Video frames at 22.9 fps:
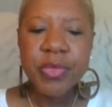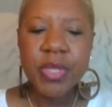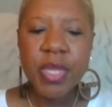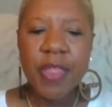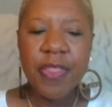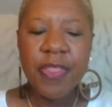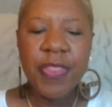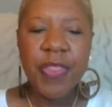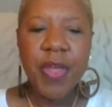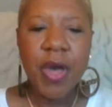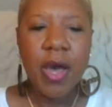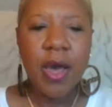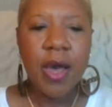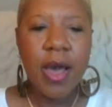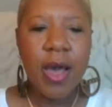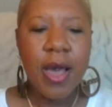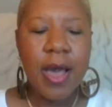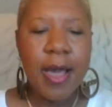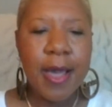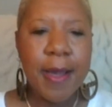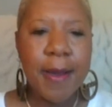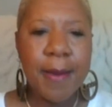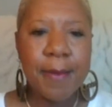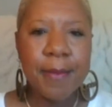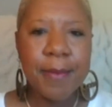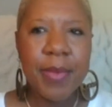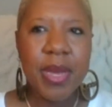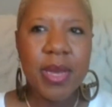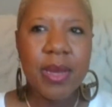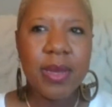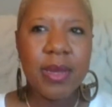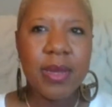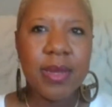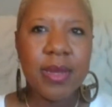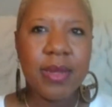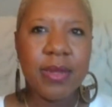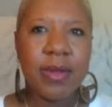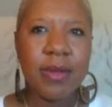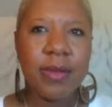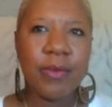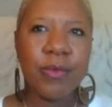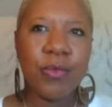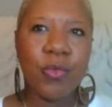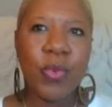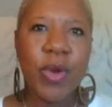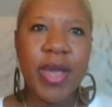the
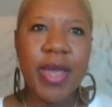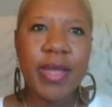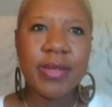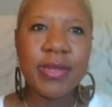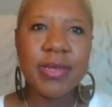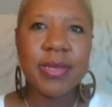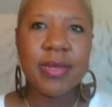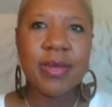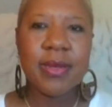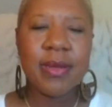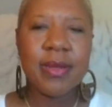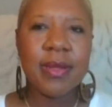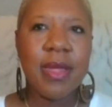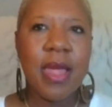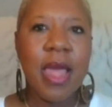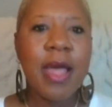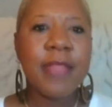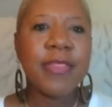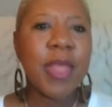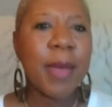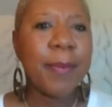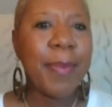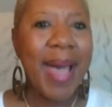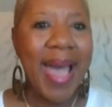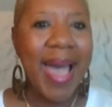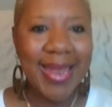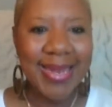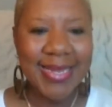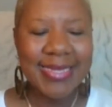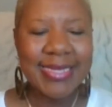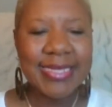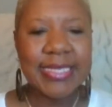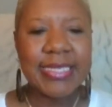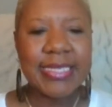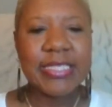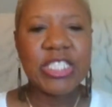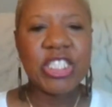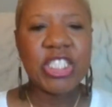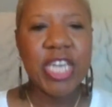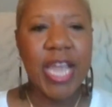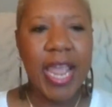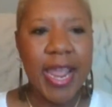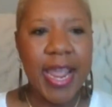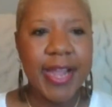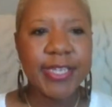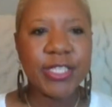what the policy
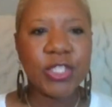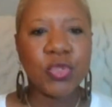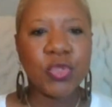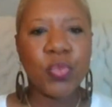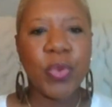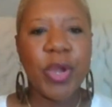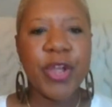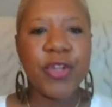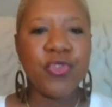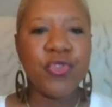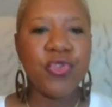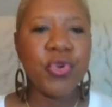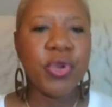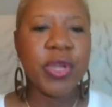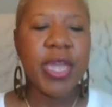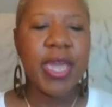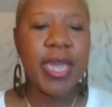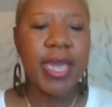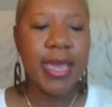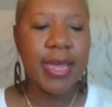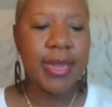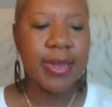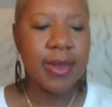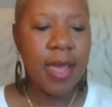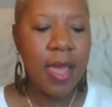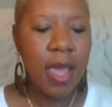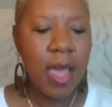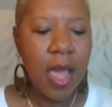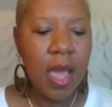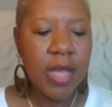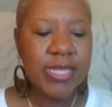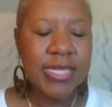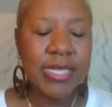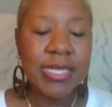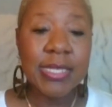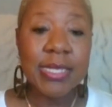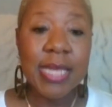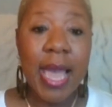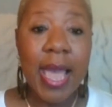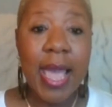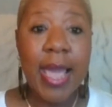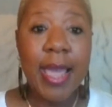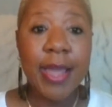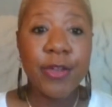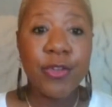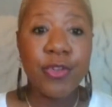changed where you can
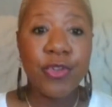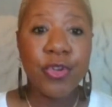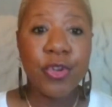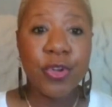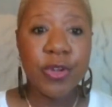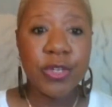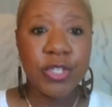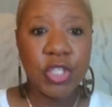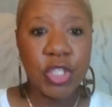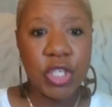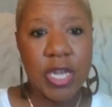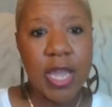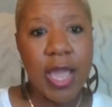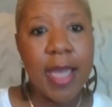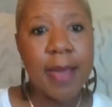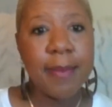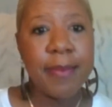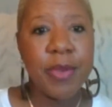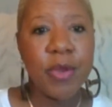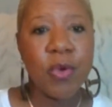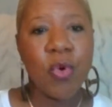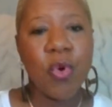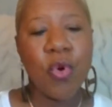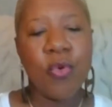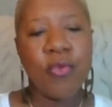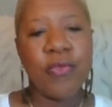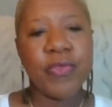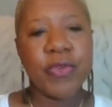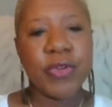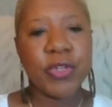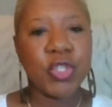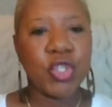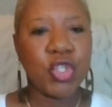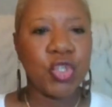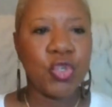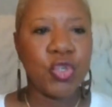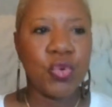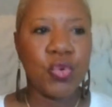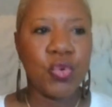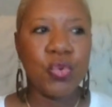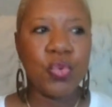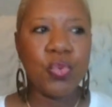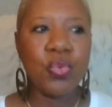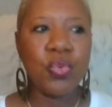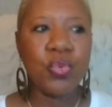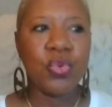sign your GI Bill over
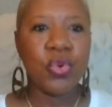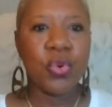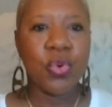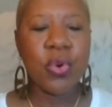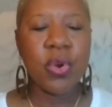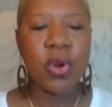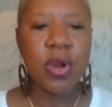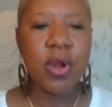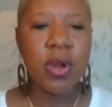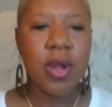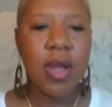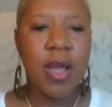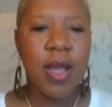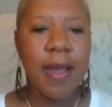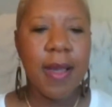to your